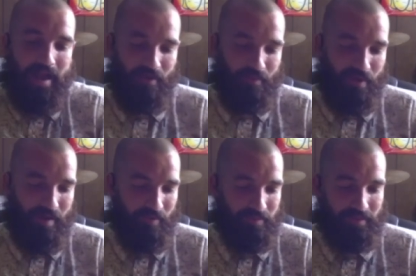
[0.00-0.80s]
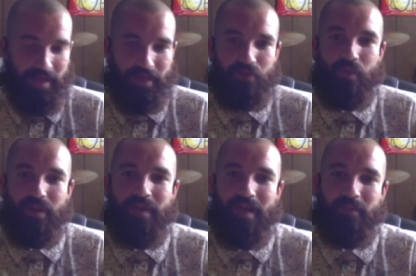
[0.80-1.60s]
probably like
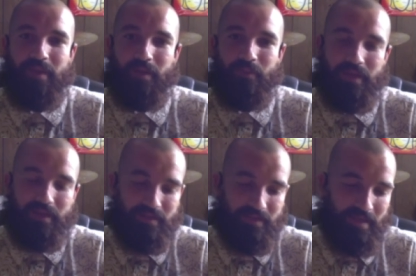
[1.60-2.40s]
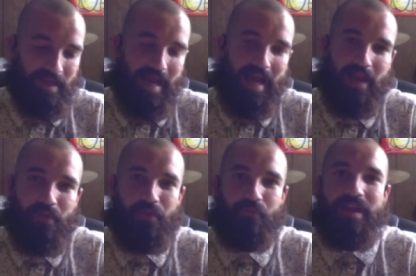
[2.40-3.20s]
25 minute piece, I had
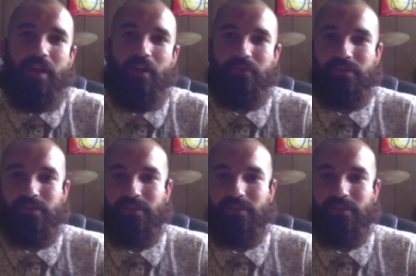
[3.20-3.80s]
three notes.